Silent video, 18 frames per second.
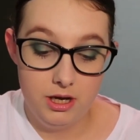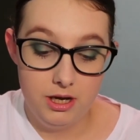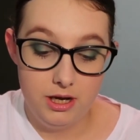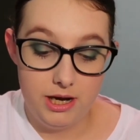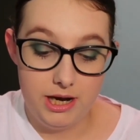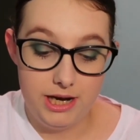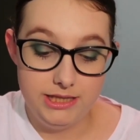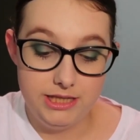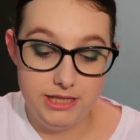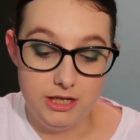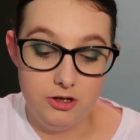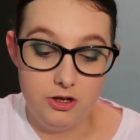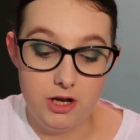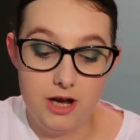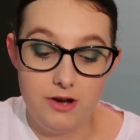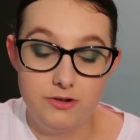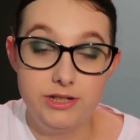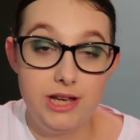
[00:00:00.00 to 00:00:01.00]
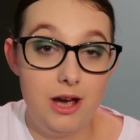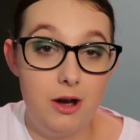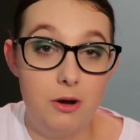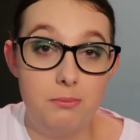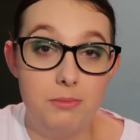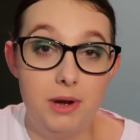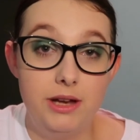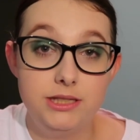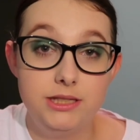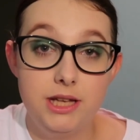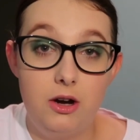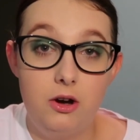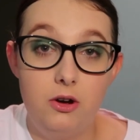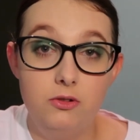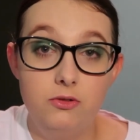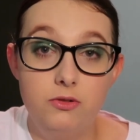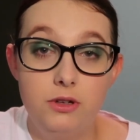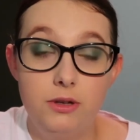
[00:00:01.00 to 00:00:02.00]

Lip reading: I didn't know how to help myself.